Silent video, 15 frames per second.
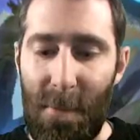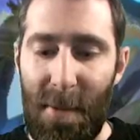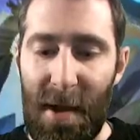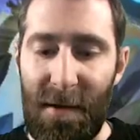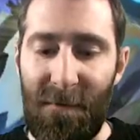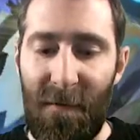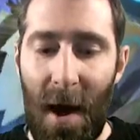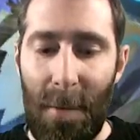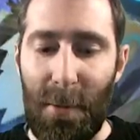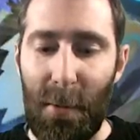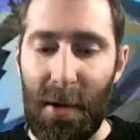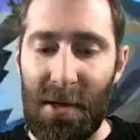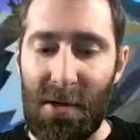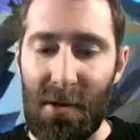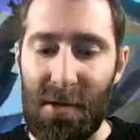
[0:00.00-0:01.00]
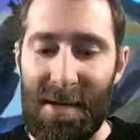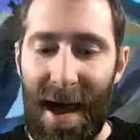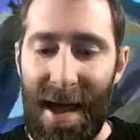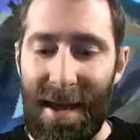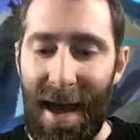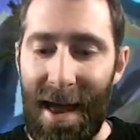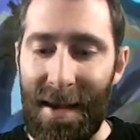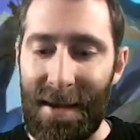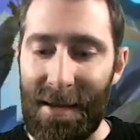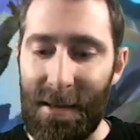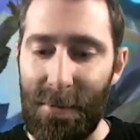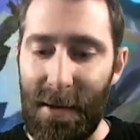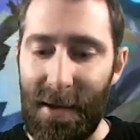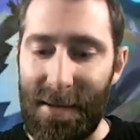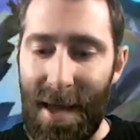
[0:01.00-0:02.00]
up a big fight, but we do take a
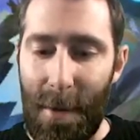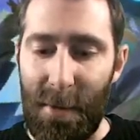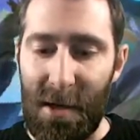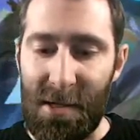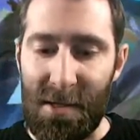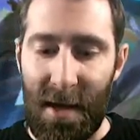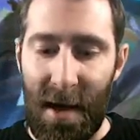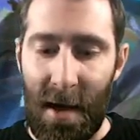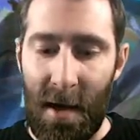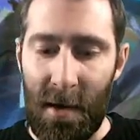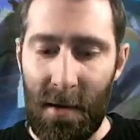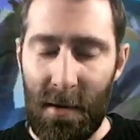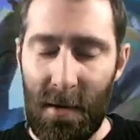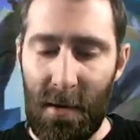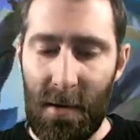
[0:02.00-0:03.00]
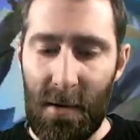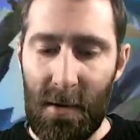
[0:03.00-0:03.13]
little bit of damage there.